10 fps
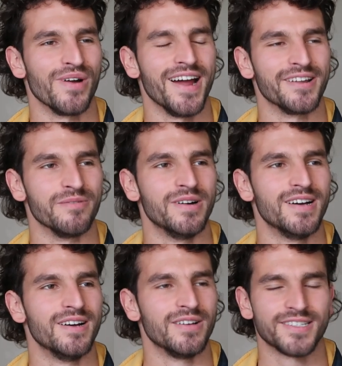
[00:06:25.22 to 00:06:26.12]
Random.
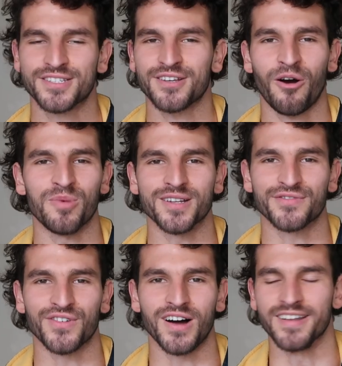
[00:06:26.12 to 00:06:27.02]
So much
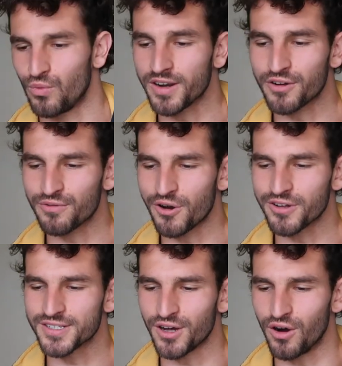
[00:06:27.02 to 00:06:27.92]
fun. When
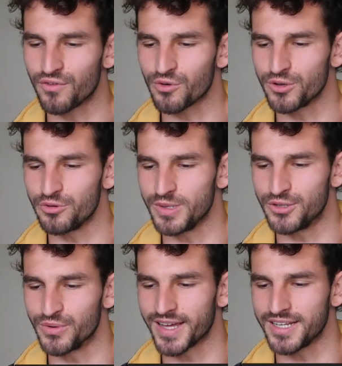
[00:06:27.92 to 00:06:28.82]
Corona is over, will you be
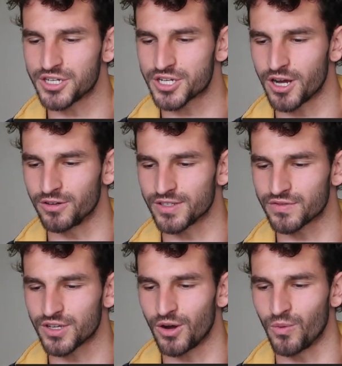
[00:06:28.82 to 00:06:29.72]
doing any shows?
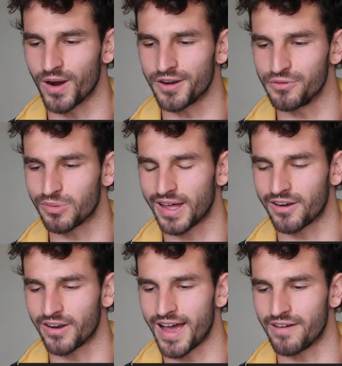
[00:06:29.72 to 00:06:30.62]
If so, where do you
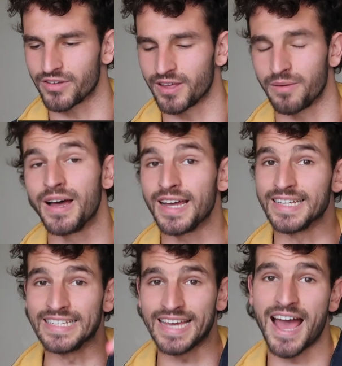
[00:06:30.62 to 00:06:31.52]
plan on having them?
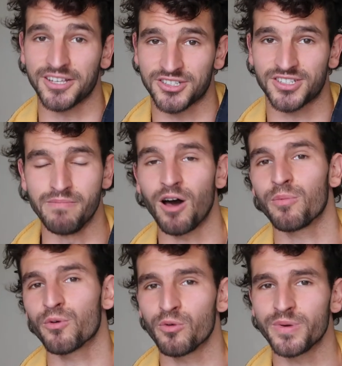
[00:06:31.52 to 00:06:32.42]
Yes,
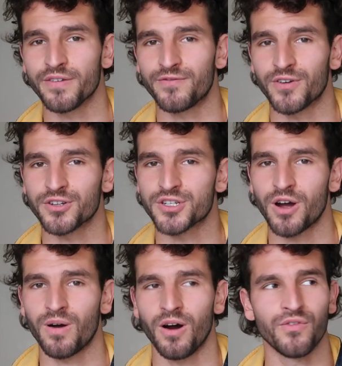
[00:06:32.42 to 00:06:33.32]
Melbourne will be the first
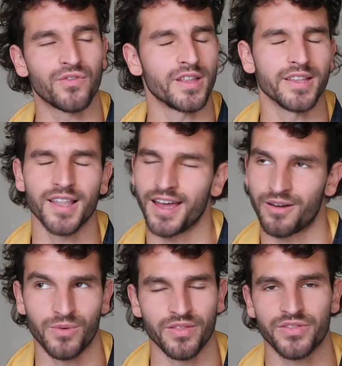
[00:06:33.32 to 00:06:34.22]
show. Hopefully, like
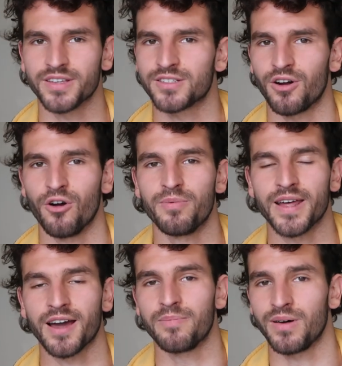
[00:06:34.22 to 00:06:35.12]
when things start
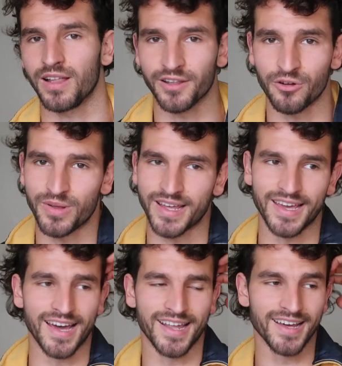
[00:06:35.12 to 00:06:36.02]
opening up a little bit
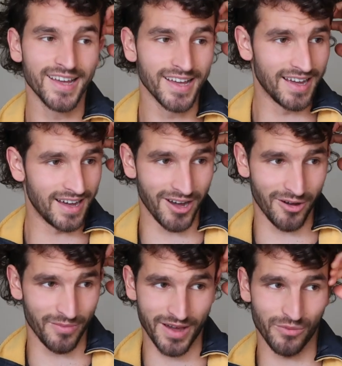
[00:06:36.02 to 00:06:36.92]
again
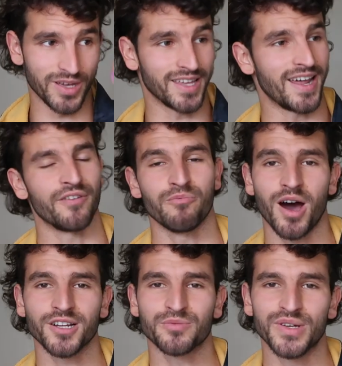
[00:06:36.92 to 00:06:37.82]
um, and we can have
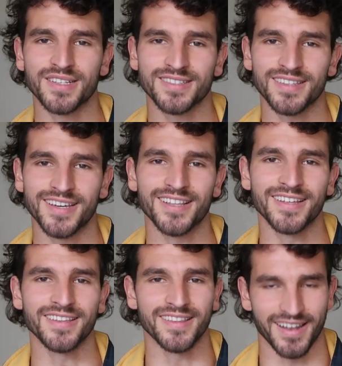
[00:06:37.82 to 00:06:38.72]
mosh pits
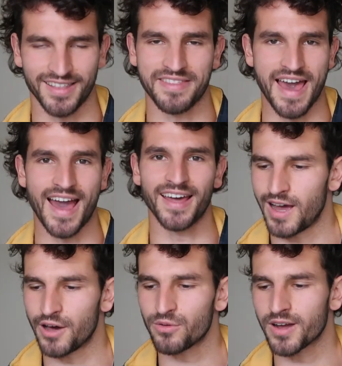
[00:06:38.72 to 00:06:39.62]
legally, then that.
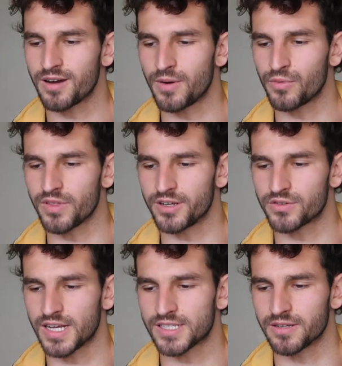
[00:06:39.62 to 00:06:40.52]
How do I come up with
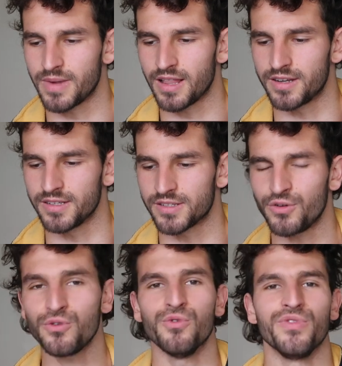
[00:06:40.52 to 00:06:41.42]
interesting melodies?
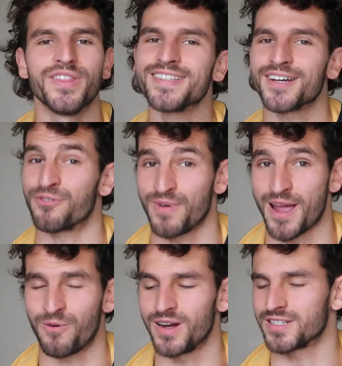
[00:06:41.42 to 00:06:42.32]
Ooh, this is a
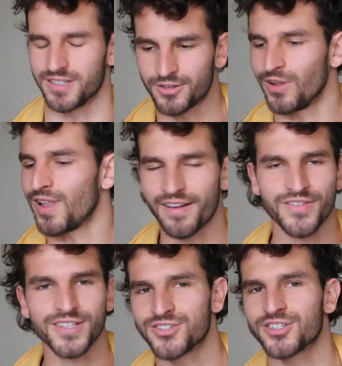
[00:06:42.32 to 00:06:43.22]
great question. So a lot of
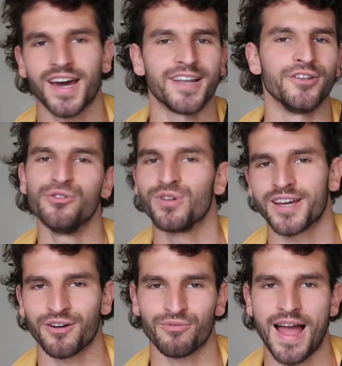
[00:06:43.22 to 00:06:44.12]
this is just kind of
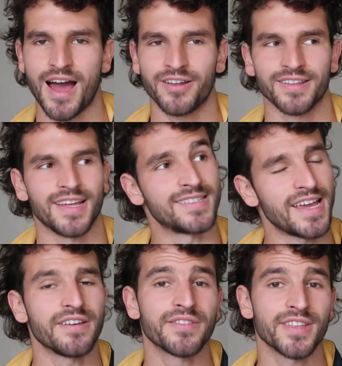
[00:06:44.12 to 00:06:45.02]
noodling around and like
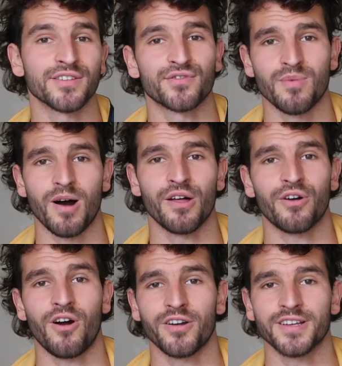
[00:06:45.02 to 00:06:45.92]
taking things from
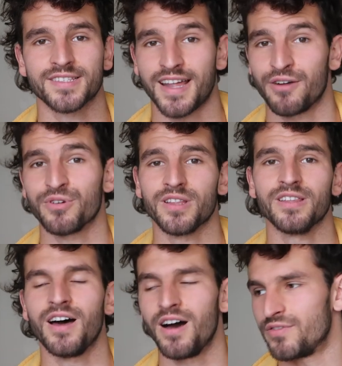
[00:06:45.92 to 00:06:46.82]
other artists that I really
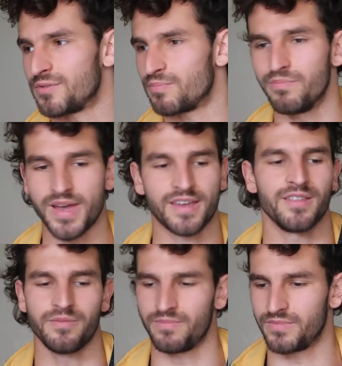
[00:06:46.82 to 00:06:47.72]
love and making
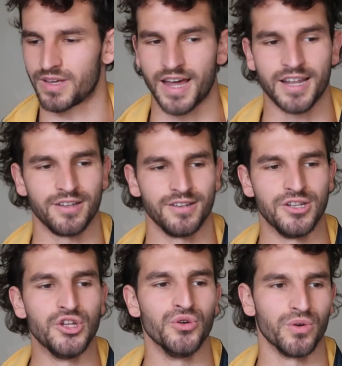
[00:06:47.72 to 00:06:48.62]
them kind of
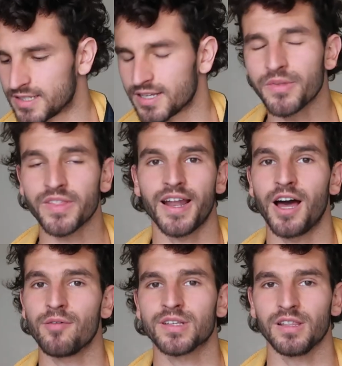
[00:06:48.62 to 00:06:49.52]
new. Something that
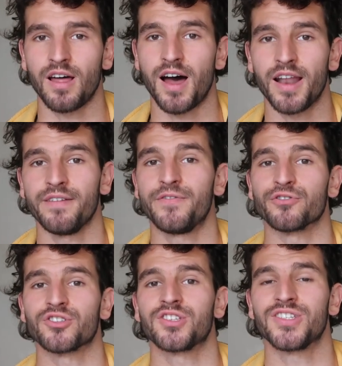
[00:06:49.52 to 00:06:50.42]
helps a lot if
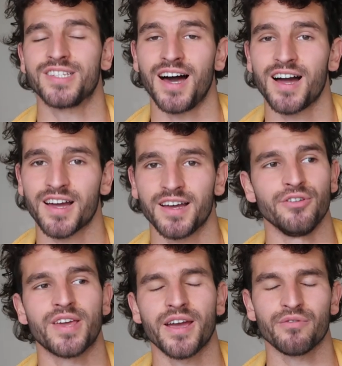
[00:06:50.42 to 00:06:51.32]
you're stuck and
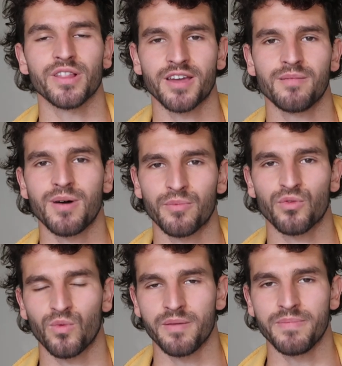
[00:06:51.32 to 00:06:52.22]
you can't really come up
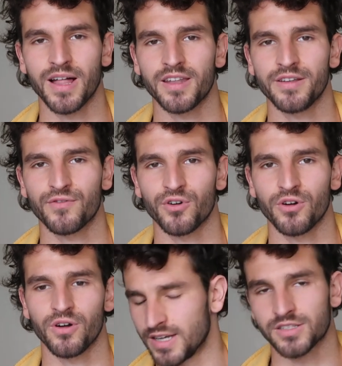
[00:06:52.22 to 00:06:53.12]
with one melody
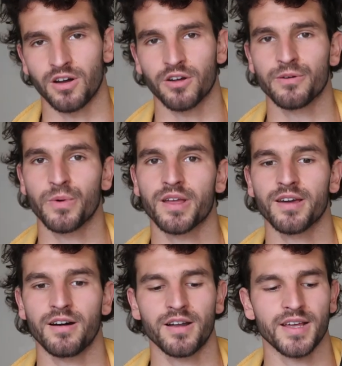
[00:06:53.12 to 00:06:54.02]
for a song you're
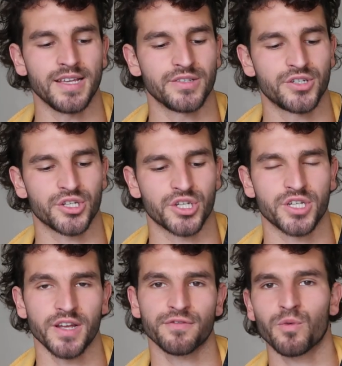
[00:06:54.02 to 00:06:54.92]
working on is just
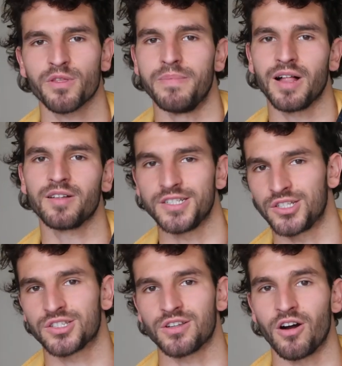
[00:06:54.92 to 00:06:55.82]
shift where the melody
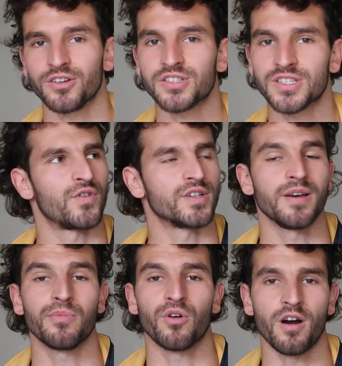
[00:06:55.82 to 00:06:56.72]
starts. For
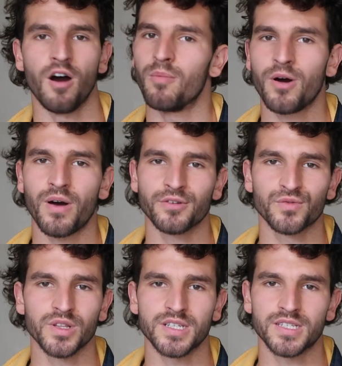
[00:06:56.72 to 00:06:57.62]
example, Como, I
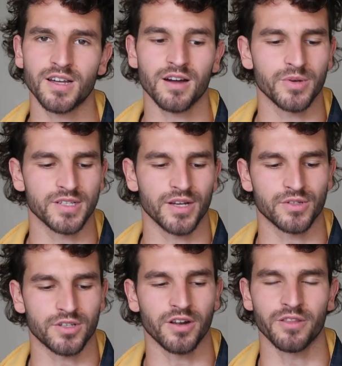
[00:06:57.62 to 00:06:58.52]
was really stuck because I
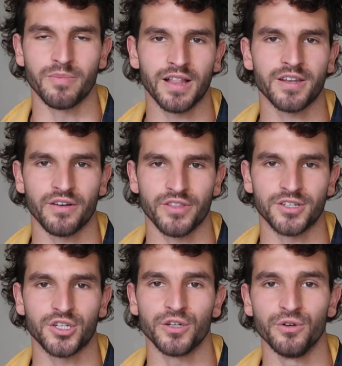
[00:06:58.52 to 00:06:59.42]
was starting the melody on the
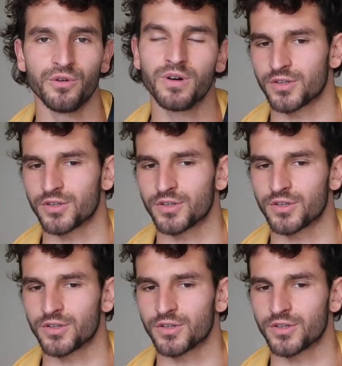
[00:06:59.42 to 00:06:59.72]
two.